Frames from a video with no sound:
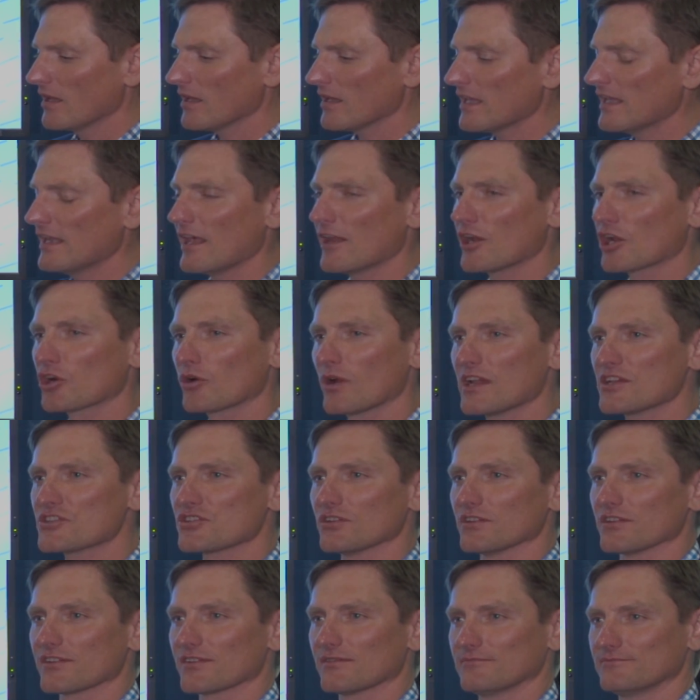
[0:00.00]
in
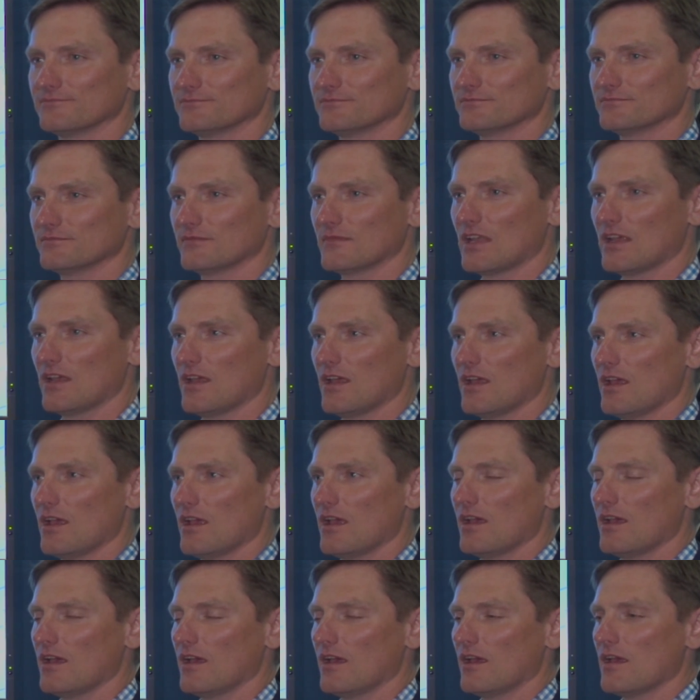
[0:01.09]
integrations.
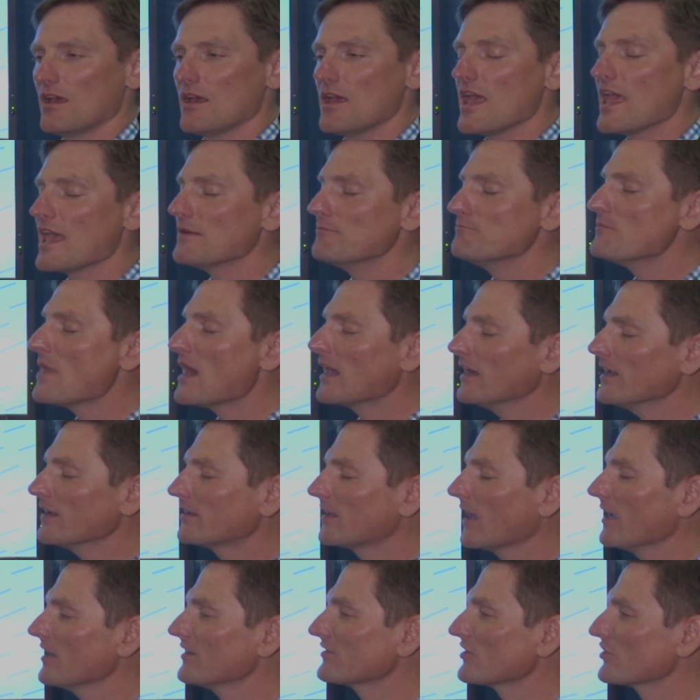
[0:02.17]
In many
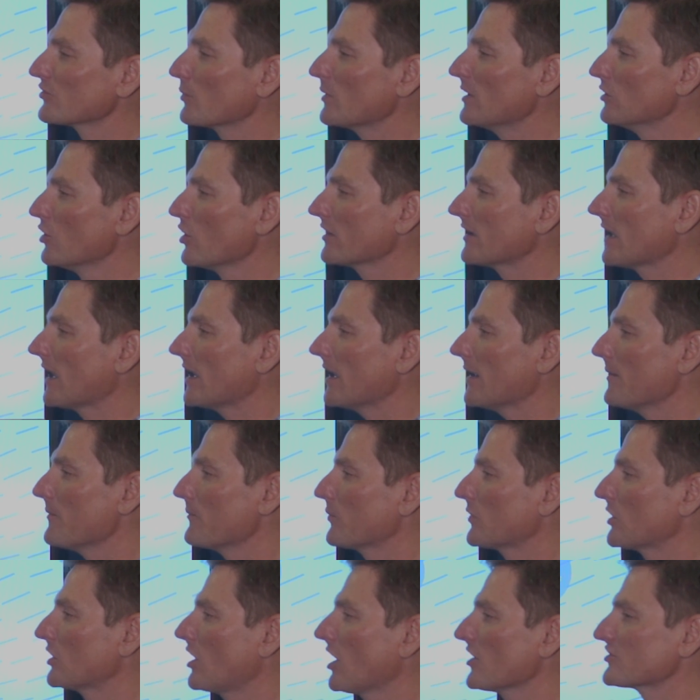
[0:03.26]
cases, we look at
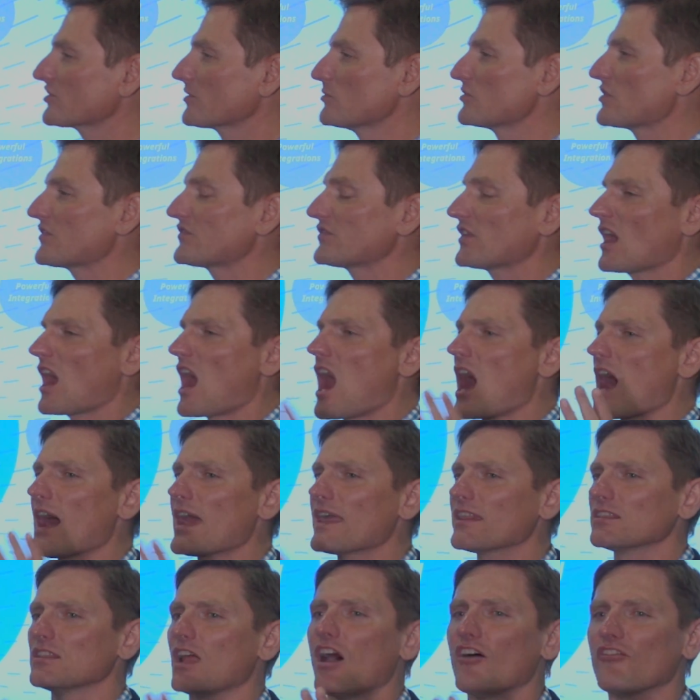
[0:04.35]
customers that say, I
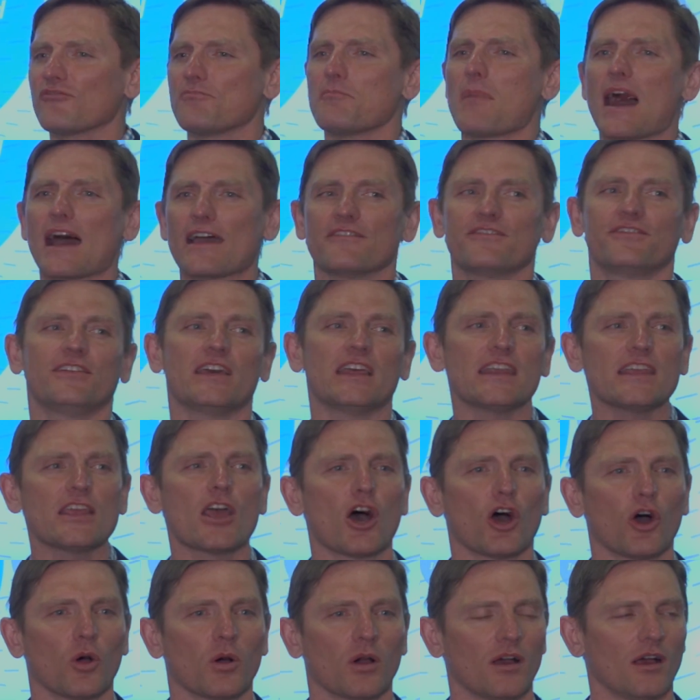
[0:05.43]
love my
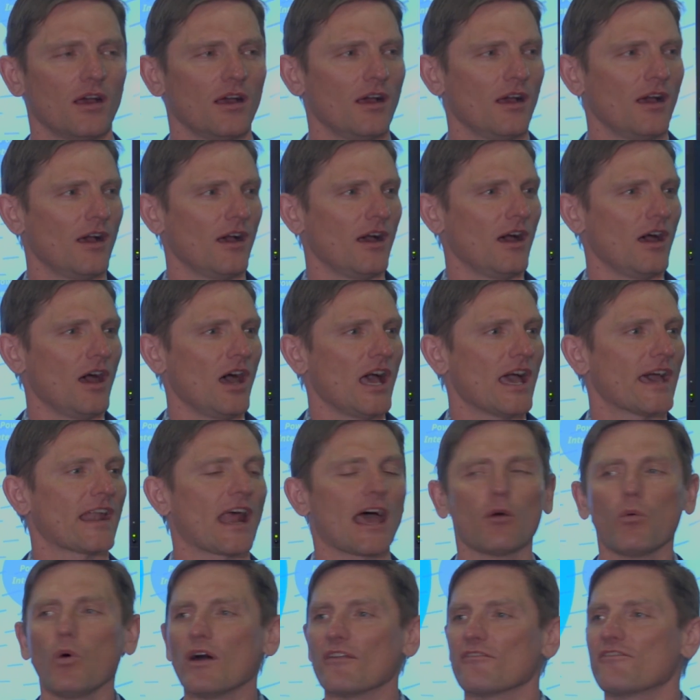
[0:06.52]
video, and
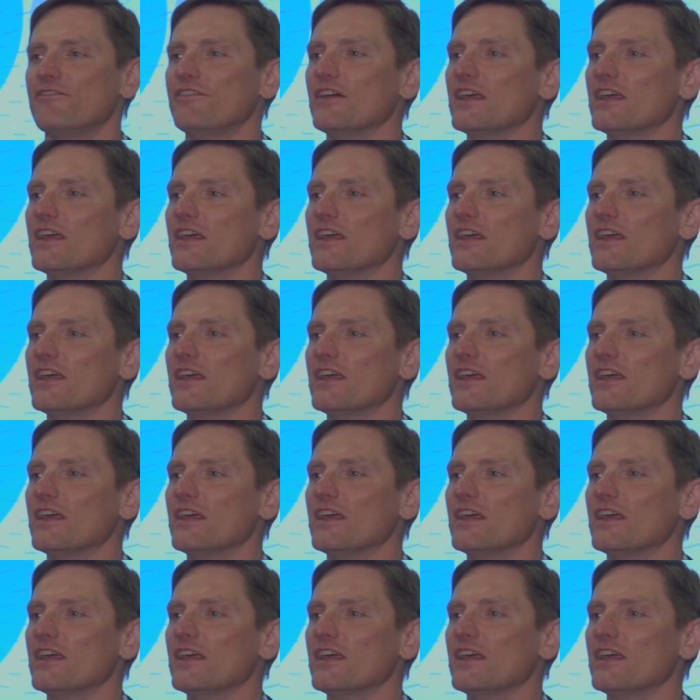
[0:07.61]
I want